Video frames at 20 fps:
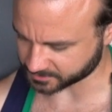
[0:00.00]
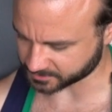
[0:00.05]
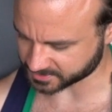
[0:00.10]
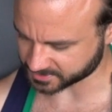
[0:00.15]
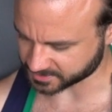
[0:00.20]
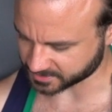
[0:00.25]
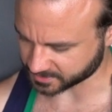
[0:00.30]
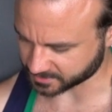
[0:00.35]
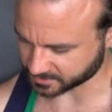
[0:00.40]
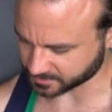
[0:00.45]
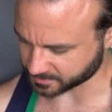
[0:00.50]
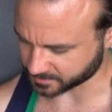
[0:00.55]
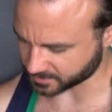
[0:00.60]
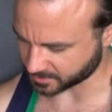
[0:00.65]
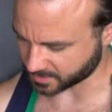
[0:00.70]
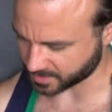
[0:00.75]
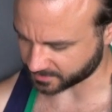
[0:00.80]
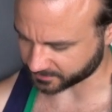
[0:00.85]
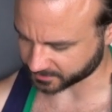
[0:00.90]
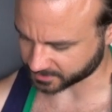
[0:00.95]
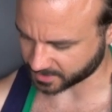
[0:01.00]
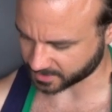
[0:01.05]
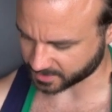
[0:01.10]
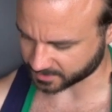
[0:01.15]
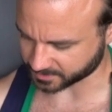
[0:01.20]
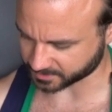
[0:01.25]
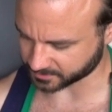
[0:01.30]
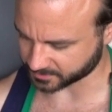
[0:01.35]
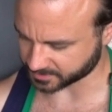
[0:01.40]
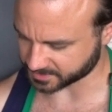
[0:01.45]
with some
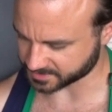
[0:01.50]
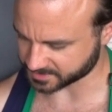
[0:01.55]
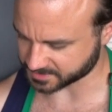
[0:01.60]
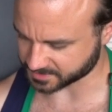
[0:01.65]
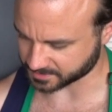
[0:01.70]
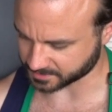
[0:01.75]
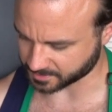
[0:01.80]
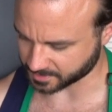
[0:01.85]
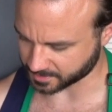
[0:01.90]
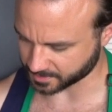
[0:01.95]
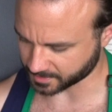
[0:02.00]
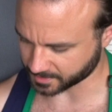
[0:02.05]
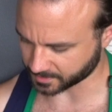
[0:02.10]
avocado and some